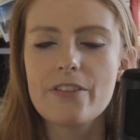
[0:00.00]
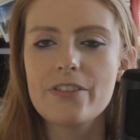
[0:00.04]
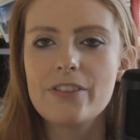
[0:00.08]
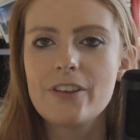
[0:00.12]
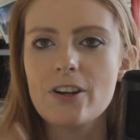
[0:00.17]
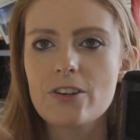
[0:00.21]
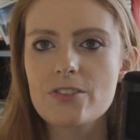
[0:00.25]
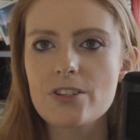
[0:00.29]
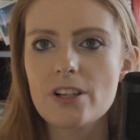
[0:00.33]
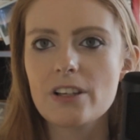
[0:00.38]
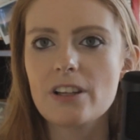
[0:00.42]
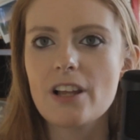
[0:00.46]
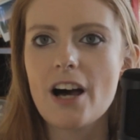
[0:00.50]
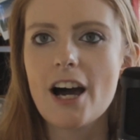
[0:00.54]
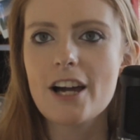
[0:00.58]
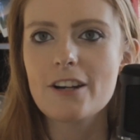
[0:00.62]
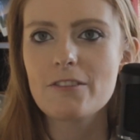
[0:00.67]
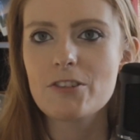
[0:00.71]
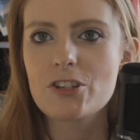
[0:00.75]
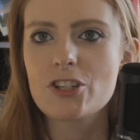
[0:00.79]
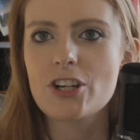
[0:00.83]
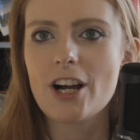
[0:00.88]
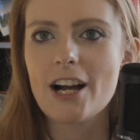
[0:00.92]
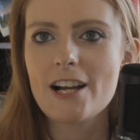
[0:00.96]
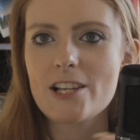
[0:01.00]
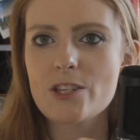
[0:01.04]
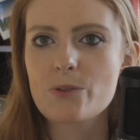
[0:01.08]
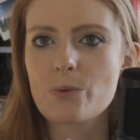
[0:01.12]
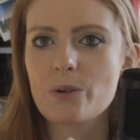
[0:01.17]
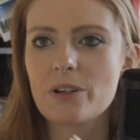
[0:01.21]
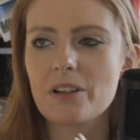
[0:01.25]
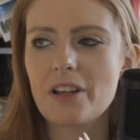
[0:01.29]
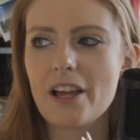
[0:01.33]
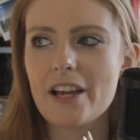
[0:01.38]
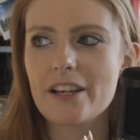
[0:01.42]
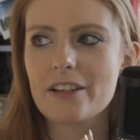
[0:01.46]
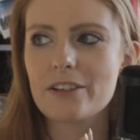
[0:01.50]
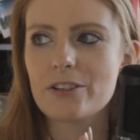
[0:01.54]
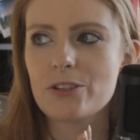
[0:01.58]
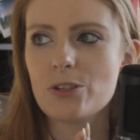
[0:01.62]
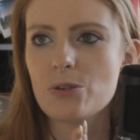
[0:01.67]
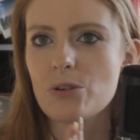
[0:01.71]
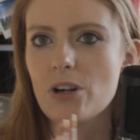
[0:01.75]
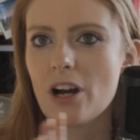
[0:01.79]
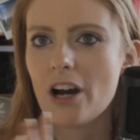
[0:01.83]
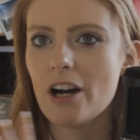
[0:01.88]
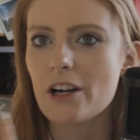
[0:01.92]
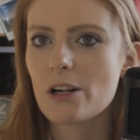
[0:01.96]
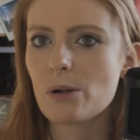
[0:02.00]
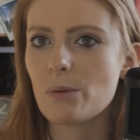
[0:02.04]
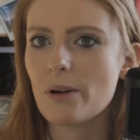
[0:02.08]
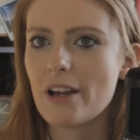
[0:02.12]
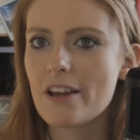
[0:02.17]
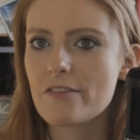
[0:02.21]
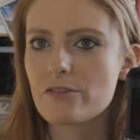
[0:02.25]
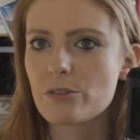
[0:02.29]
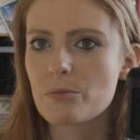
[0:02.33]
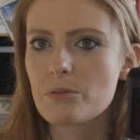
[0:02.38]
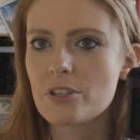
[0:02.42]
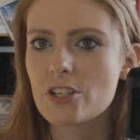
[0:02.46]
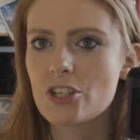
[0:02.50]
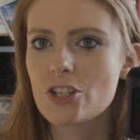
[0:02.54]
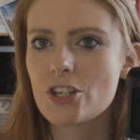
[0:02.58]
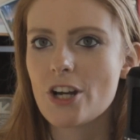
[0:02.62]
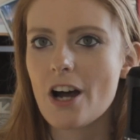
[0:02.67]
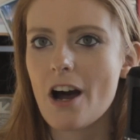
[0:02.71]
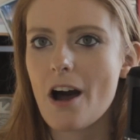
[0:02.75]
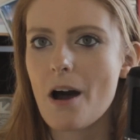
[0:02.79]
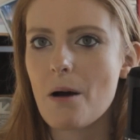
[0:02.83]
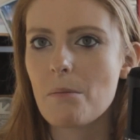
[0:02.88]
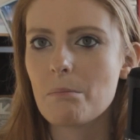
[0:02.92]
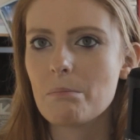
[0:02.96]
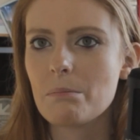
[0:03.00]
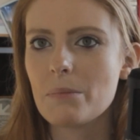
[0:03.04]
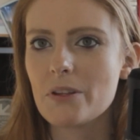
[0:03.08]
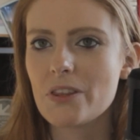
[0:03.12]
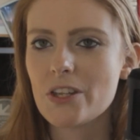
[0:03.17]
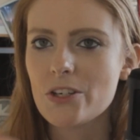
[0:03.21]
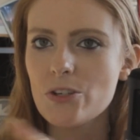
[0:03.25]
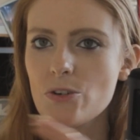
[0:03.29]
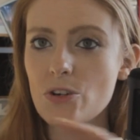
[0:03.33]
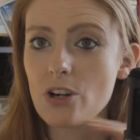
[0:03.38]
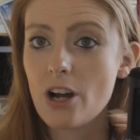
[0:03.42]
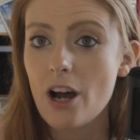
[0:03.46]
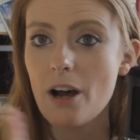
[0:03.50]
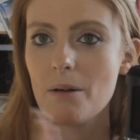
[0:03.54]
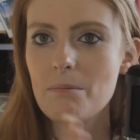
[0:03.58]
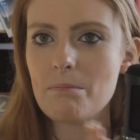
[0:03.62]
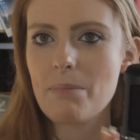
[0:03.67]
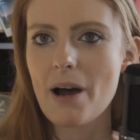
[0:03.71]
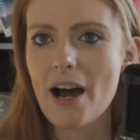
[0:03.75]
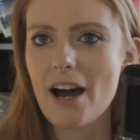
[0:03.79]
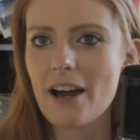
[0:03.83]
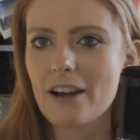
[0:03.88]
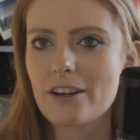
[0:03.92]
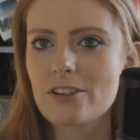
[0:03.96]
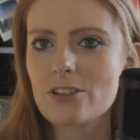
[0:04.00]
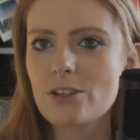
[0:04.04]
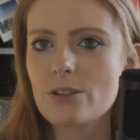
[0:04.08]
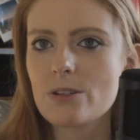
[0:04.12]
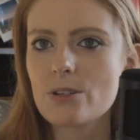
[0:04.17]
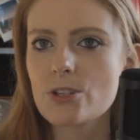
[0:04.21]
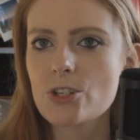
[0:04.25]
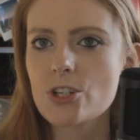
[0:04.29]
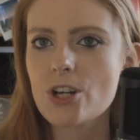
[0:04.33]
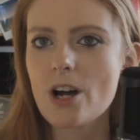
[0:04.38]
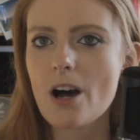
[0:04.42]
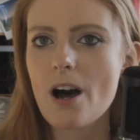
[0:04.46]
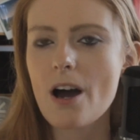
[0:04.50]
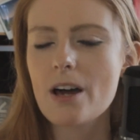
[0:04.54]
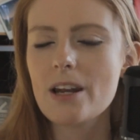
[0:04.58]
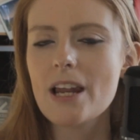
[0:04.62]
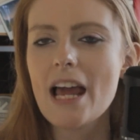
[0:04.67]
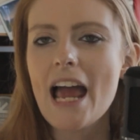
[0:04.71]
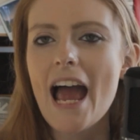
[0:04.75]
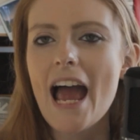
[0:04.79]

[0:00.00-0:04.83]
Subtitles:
there's a lot of shots where like you cut away from the shot, but then you cut back to the shot.